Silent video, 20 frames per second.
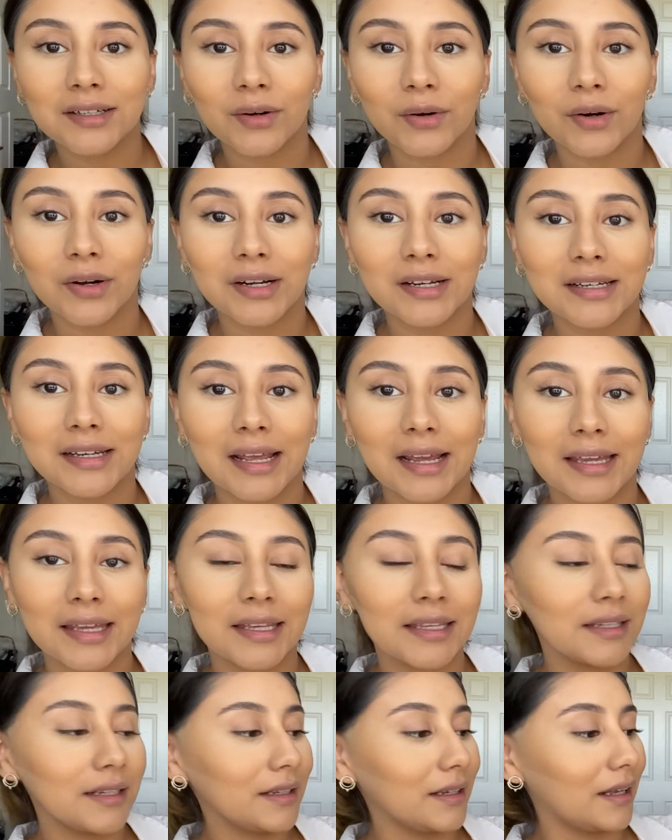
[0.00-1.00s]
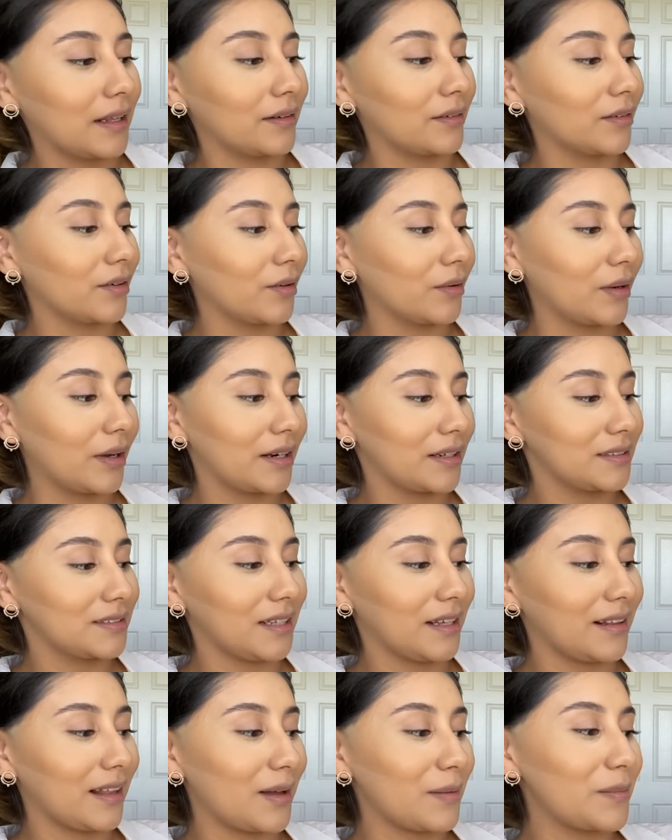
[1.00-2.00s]
or Naked, I don't know how to
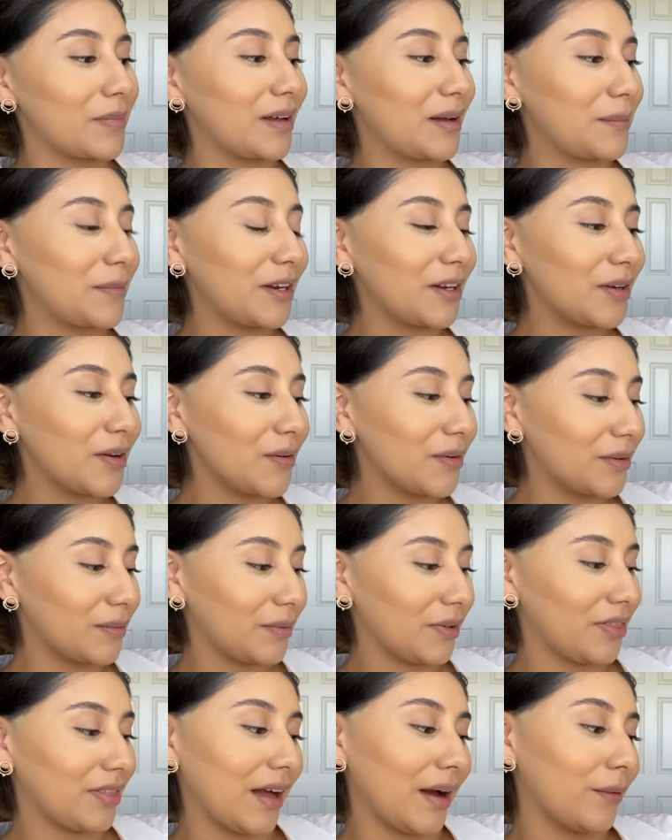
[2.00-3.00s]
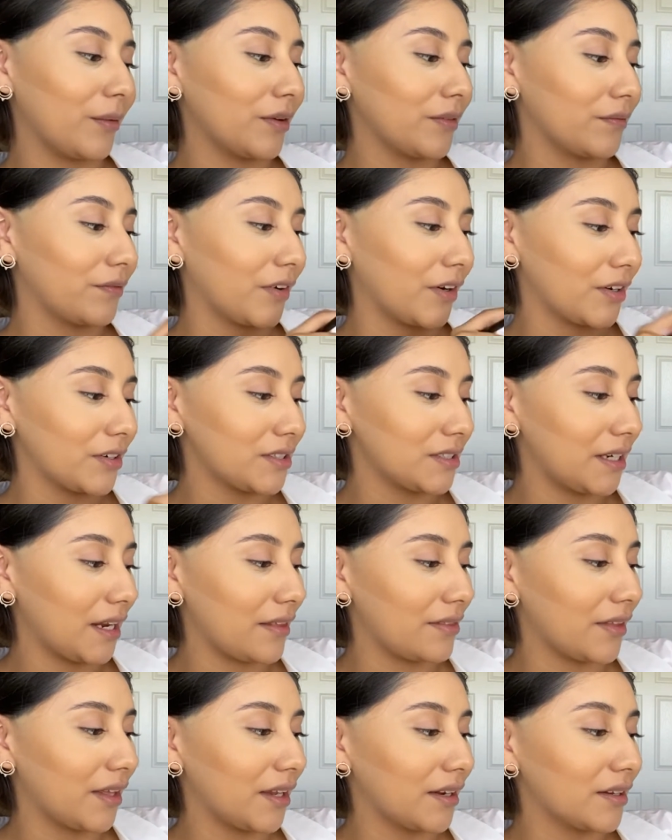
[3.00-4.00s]
say that, but I'm gonna go in with that one first,
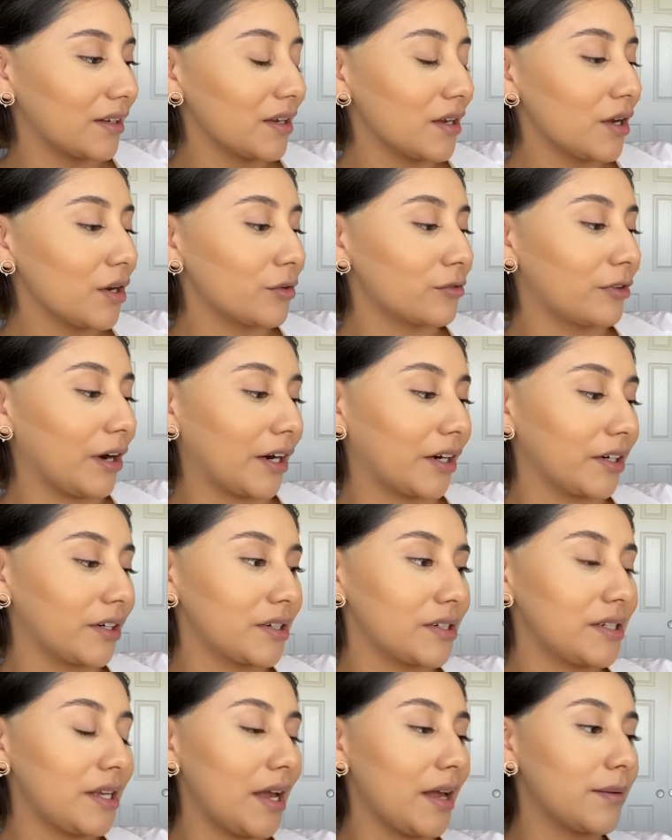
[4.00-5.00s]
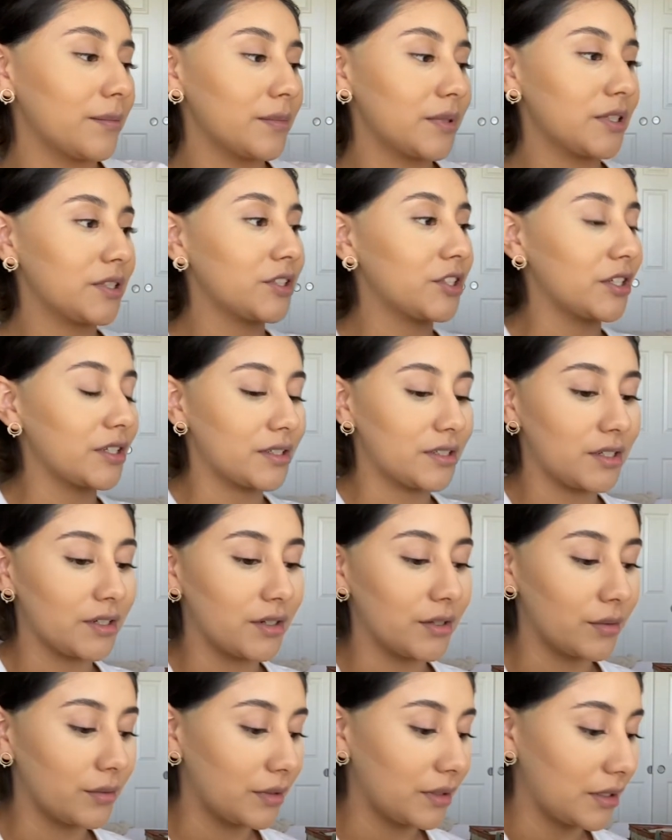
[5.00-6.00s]
and then Record Temps just to
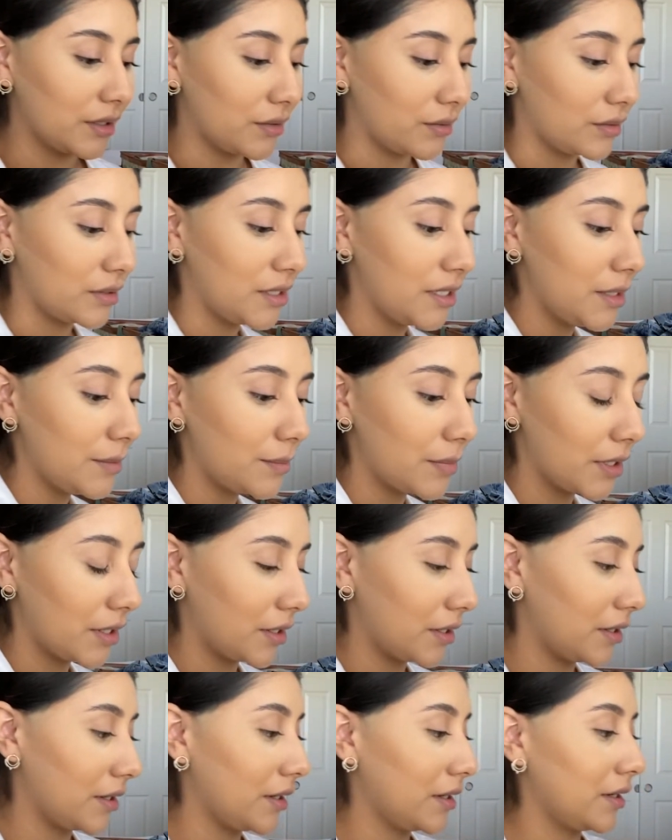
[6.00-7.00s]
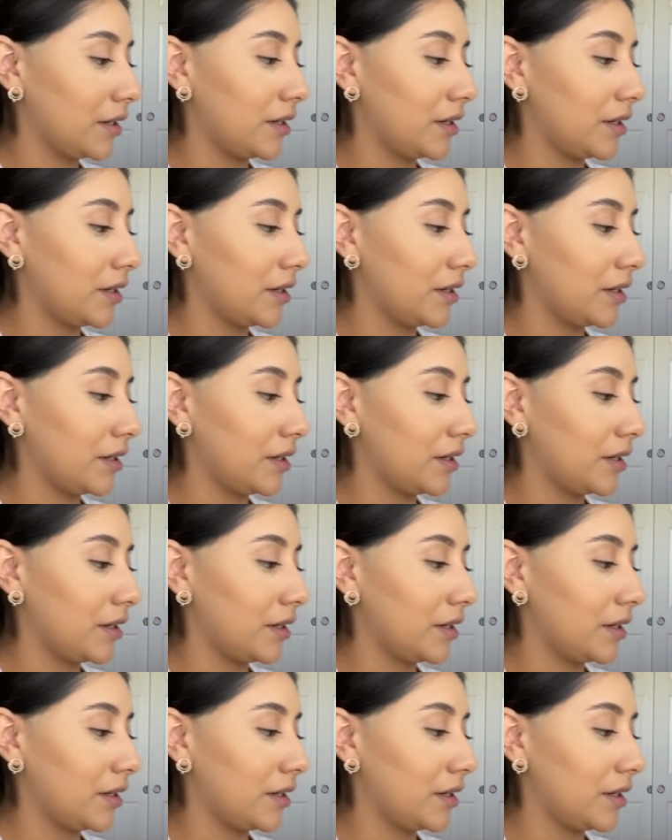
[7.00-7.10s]
go a little deeper.